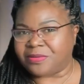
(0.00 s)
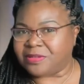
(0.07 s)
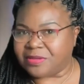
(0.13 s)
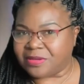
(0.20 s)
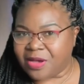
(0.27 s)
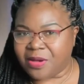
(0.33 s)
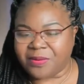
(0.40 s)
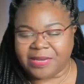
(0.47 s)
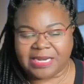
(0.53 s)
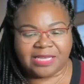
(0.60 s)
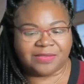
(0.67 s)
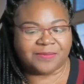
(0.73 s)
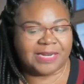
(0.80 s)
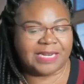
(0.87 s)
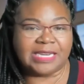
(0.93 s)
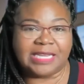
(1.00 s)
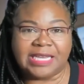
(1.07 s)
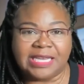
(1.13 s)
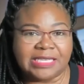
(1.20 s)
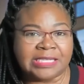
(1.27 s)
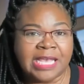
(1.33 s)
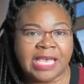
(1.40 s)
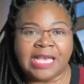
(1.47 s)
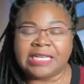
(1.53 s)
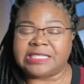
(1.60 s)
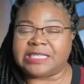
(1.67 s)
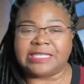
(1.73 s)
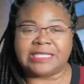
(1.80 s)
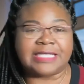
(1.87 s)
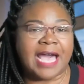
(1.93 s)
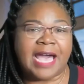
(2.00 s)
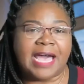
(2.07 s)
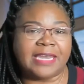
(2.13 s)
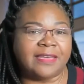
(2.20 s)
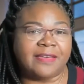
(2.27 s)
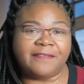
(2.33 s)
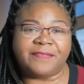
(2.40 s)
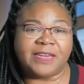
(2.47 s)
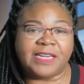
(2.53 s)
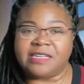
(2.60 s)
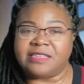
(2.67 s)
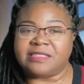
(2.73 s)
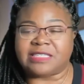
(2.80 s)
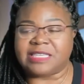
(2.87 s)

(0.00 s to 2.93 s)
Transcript: It is what it is. She signed up for this.